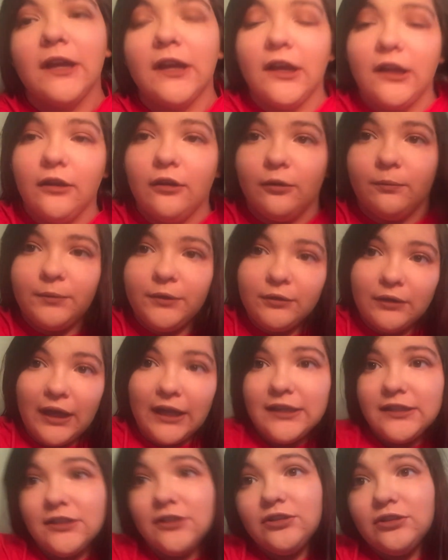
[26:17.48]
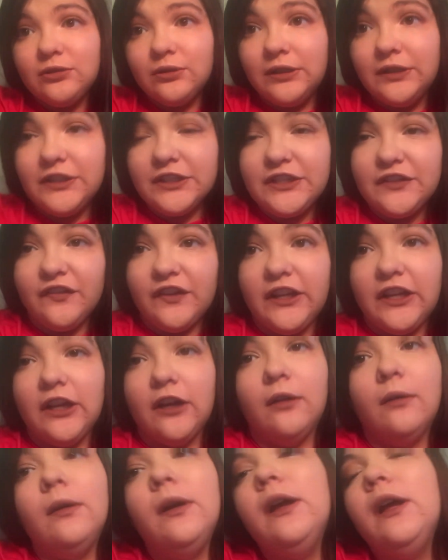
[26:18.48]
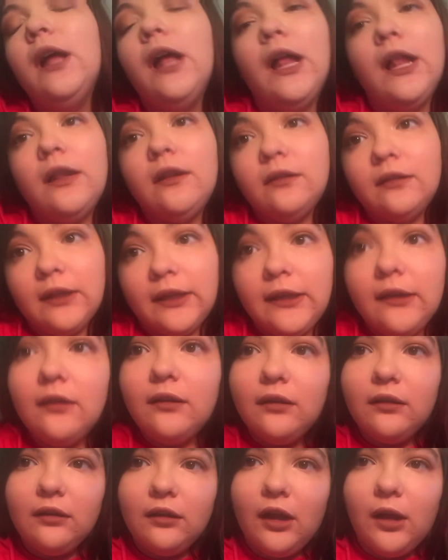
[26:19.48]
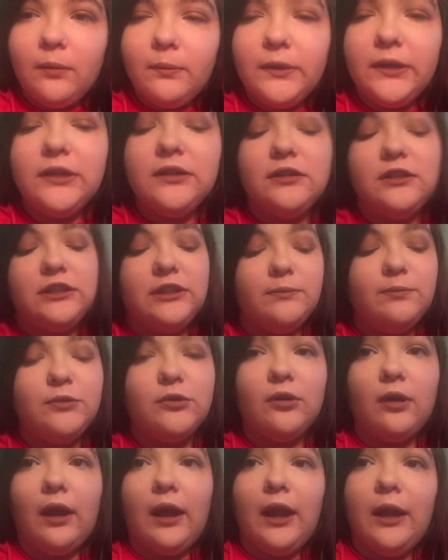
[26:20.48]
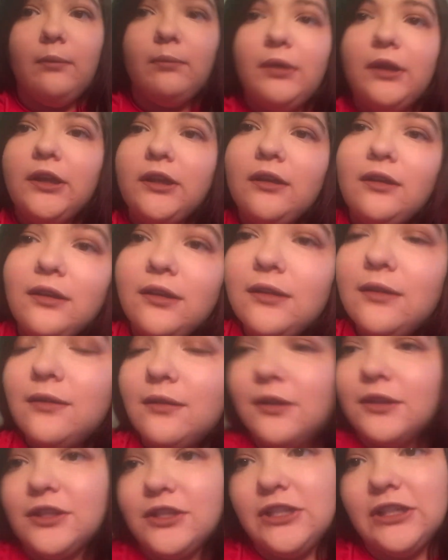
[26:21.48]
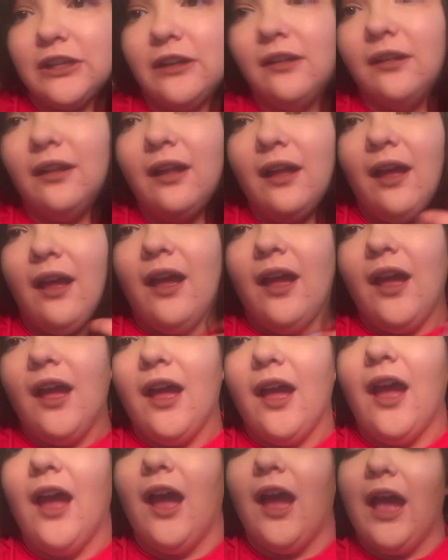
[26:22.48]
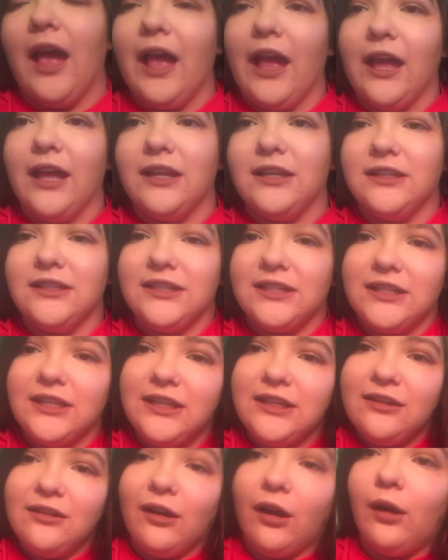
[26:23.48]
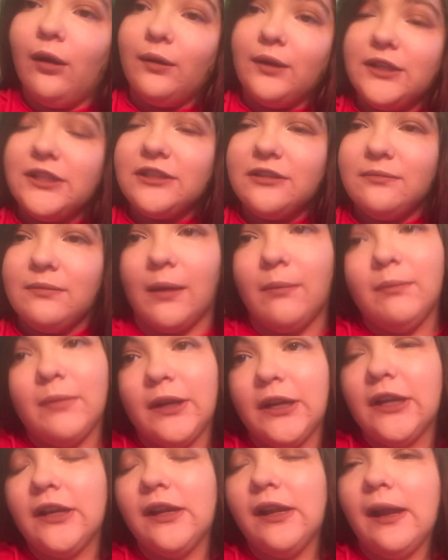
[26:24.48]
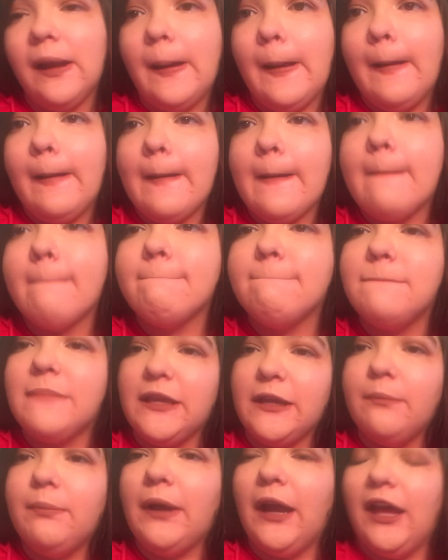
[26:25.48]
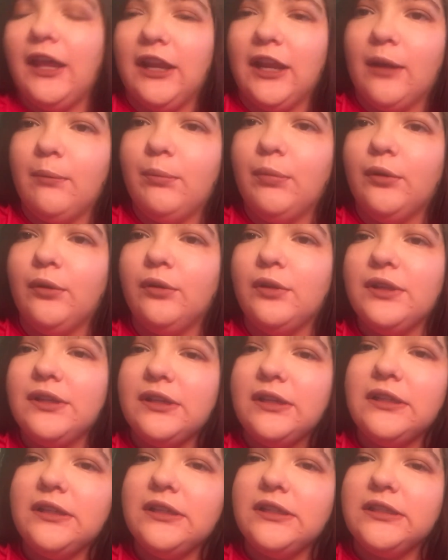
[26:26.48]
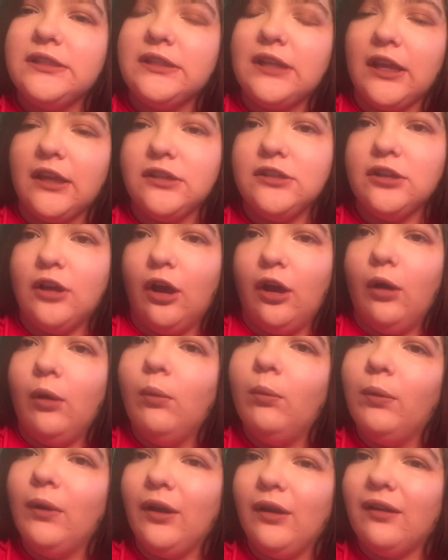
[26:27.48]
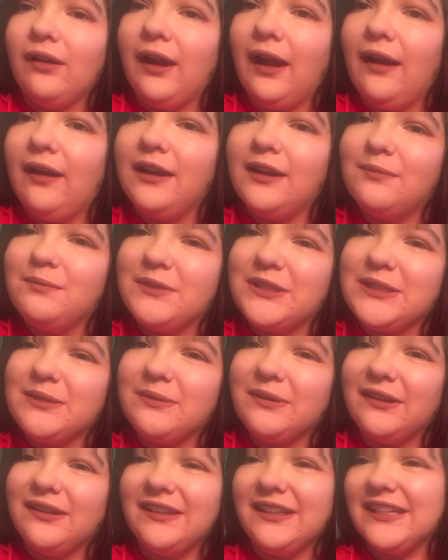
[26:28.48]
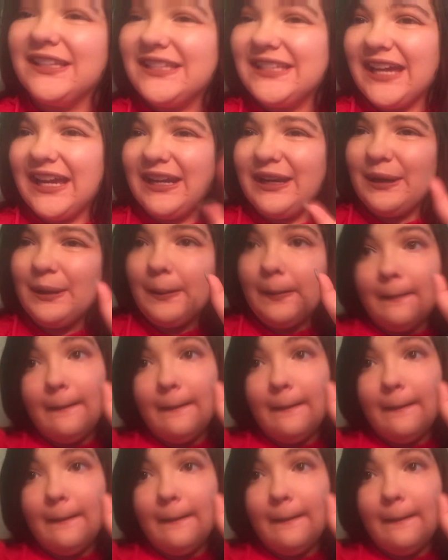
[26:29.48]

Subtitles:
I hope you guys enjoyed this video. Like, comment, subscribe, you know the drill. And always remember, be a pineapple, stand tall, wear a crown, and be sweet on the inside.